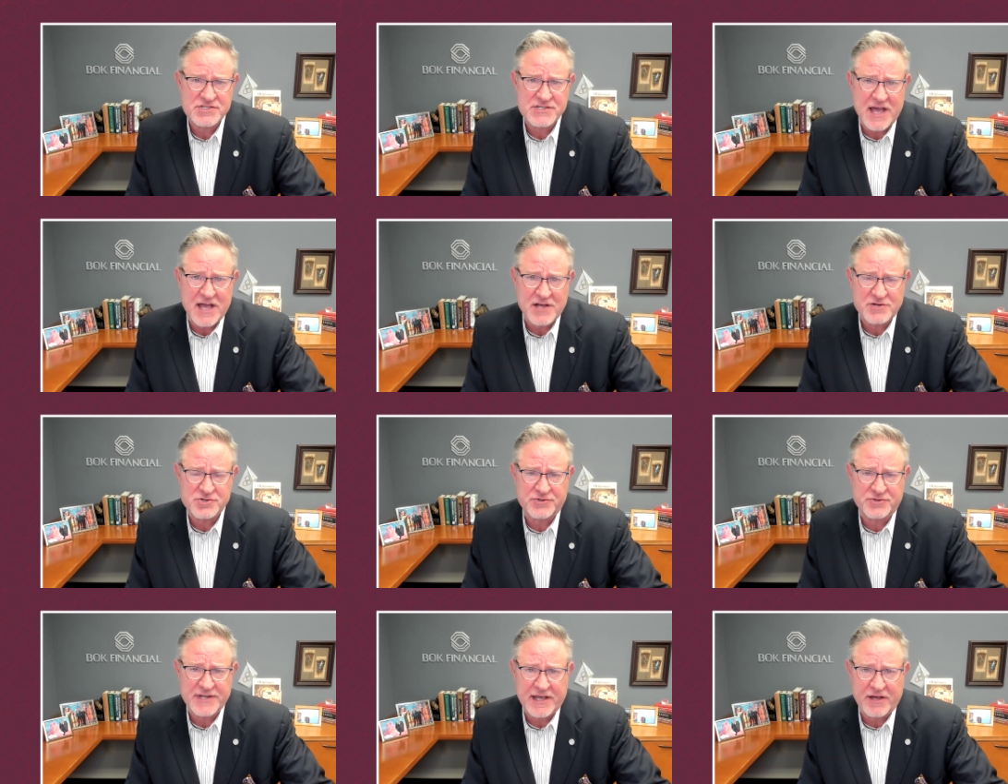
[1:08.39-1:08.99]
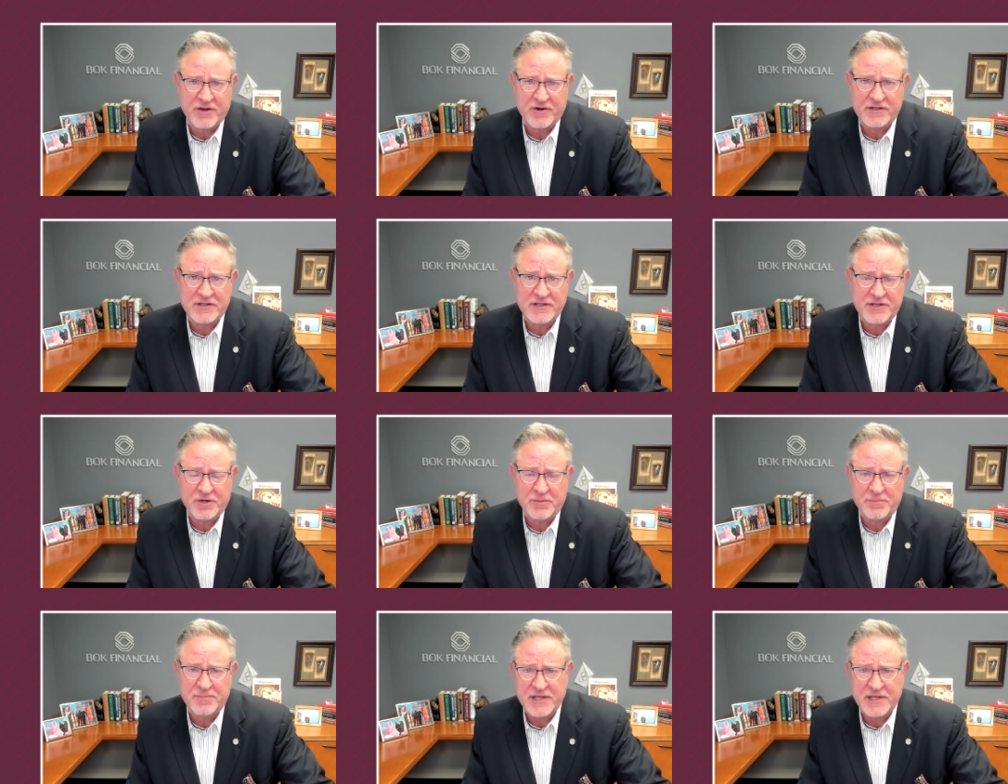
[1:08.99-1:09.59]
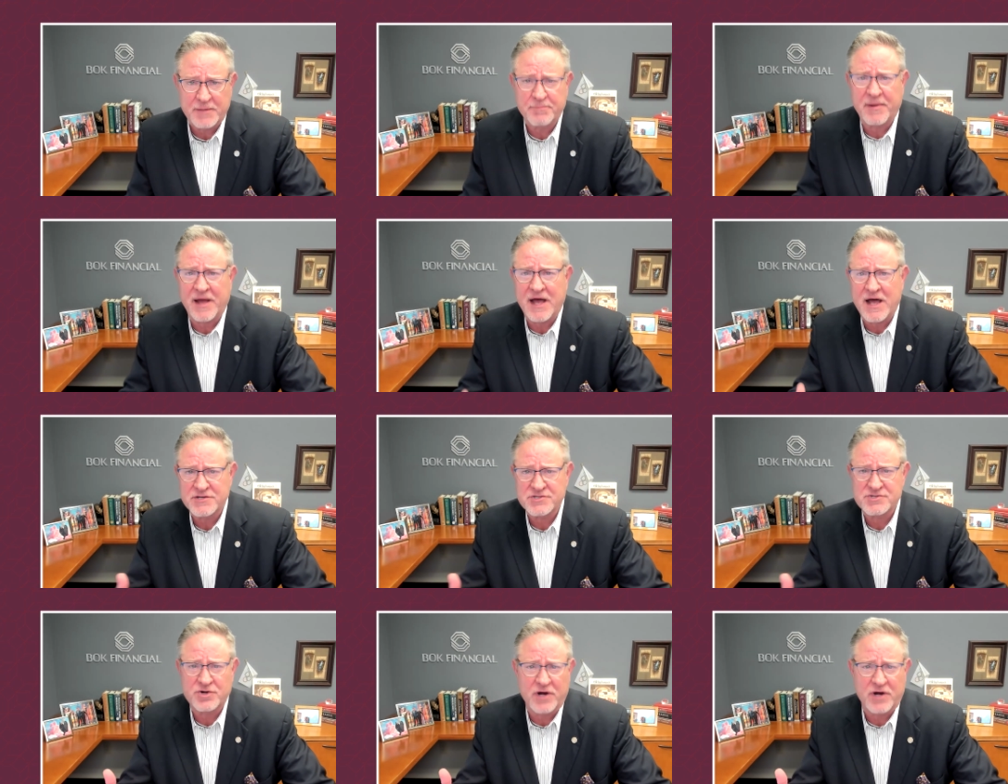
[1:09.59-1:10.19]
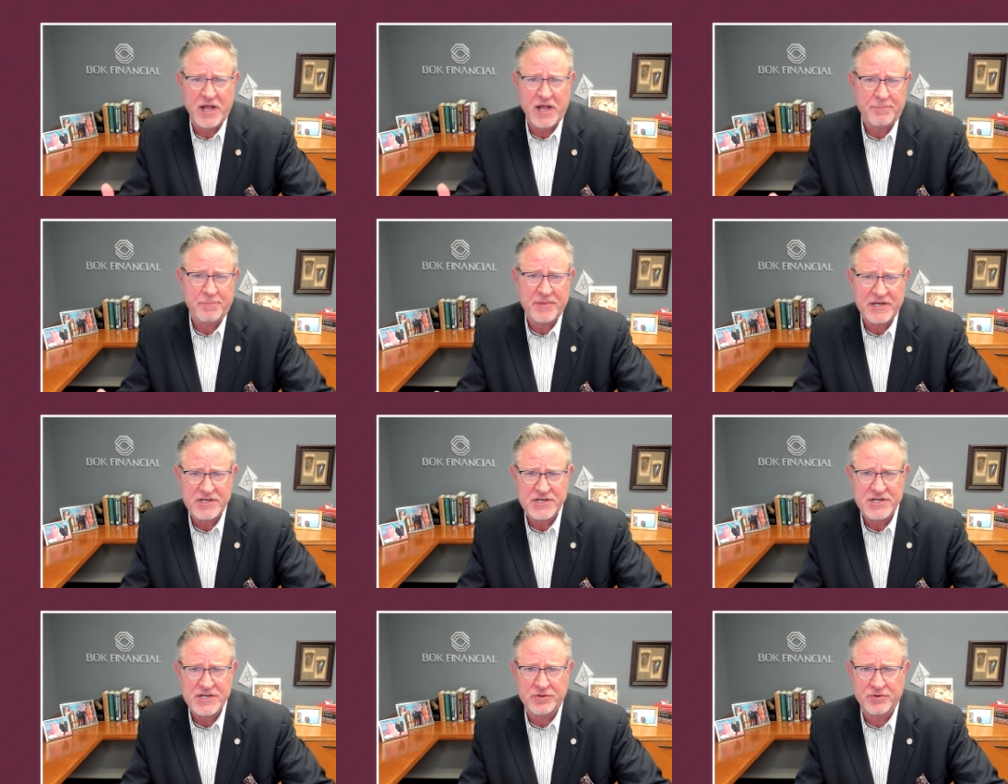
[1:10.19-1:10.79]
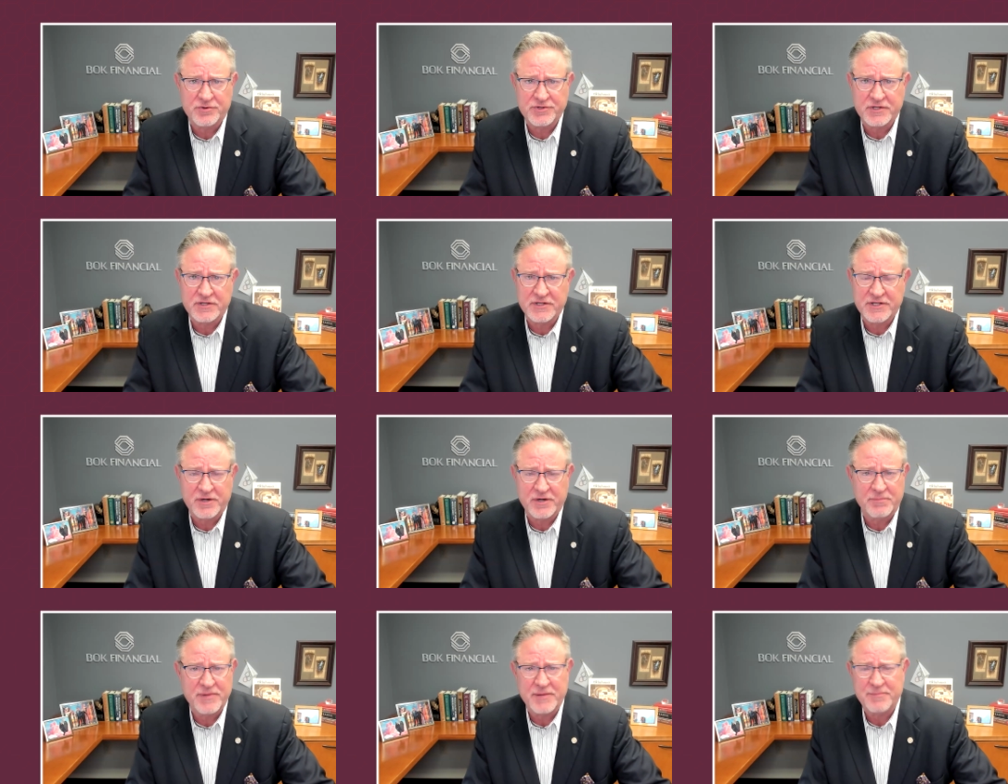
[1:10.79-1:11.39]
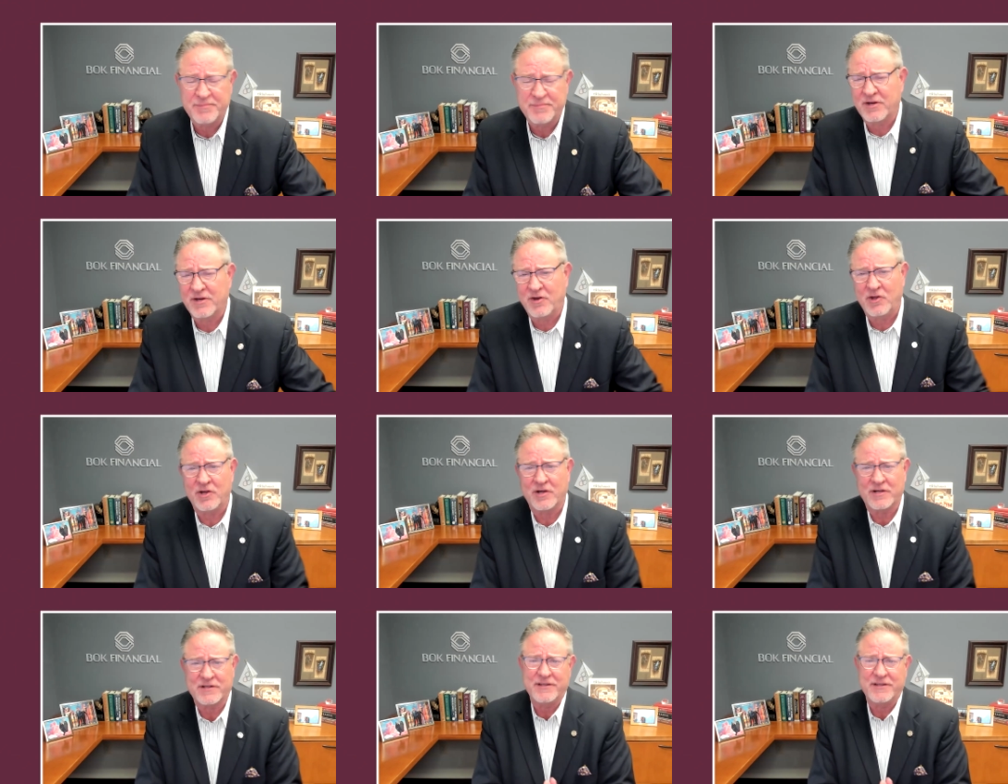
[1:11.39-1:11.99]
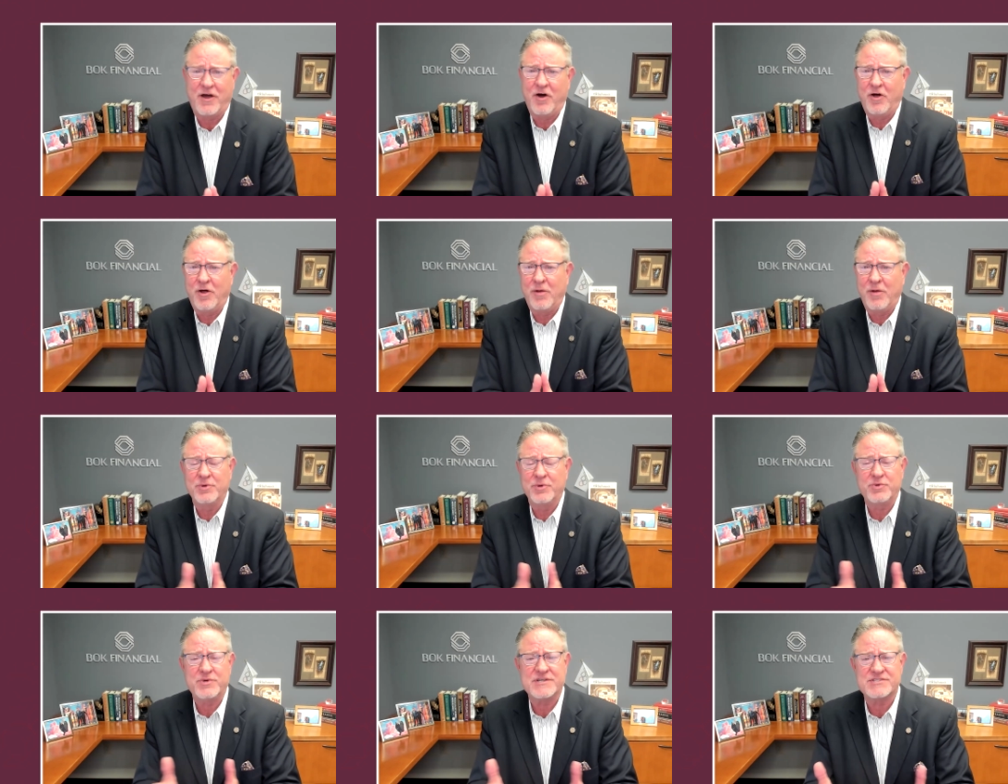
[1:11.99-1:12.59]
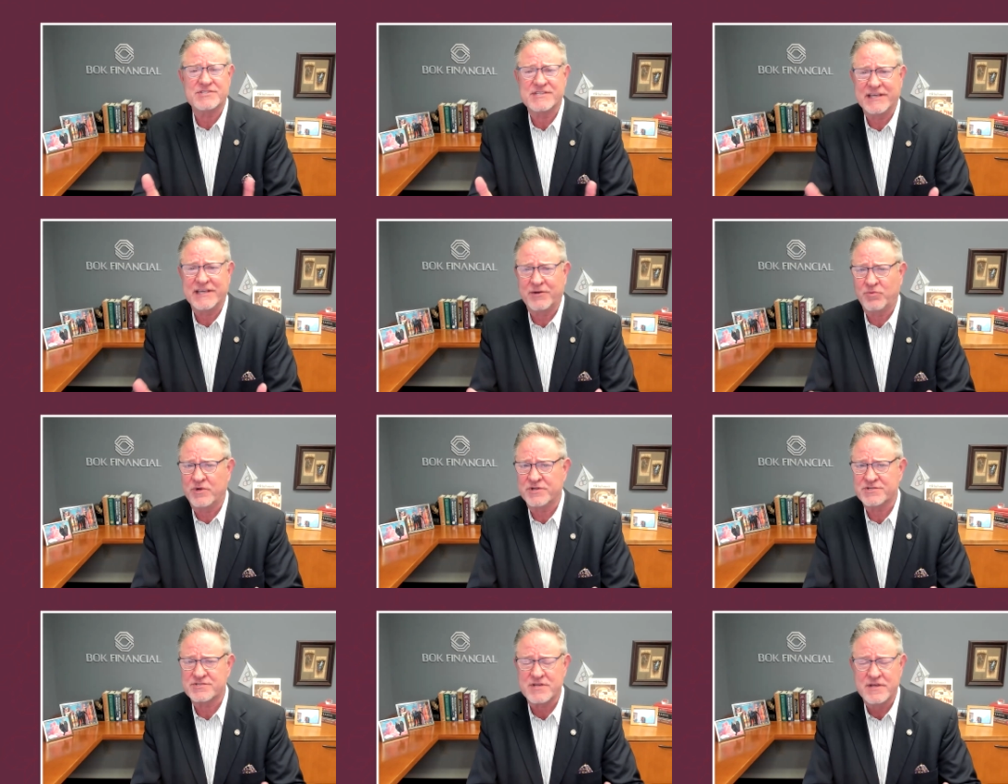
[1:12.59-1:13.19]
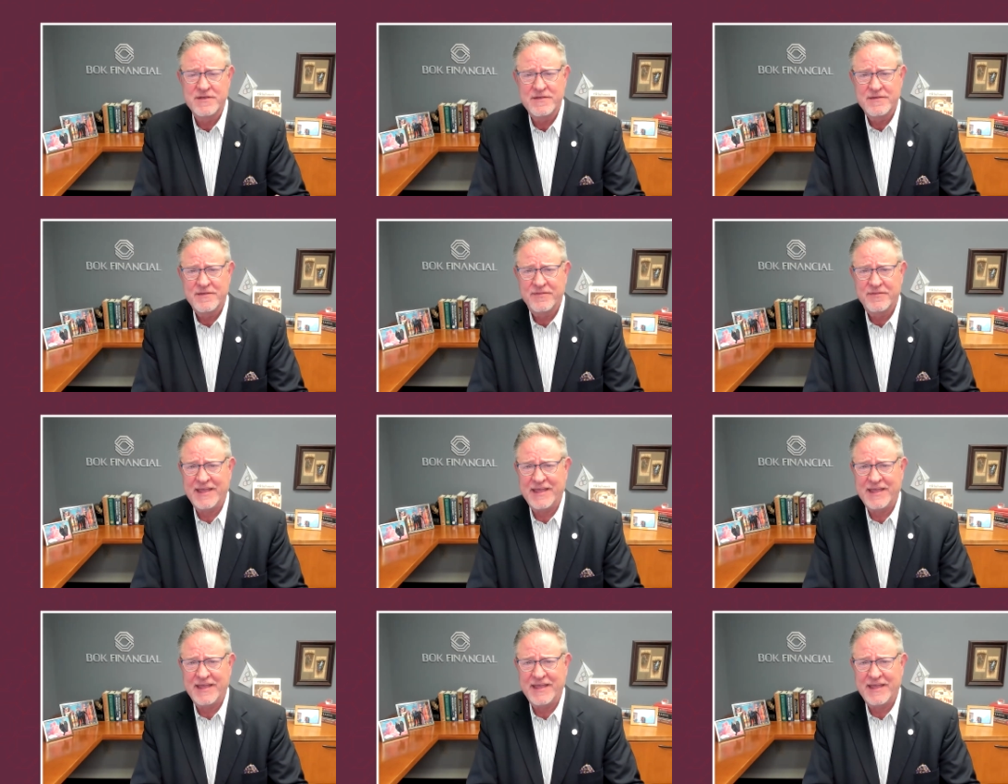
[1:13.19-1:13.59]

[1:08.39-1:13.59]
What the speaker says: Stocks are down a little bit. Bonds are up in yield a little bit. But look, all Moody's did was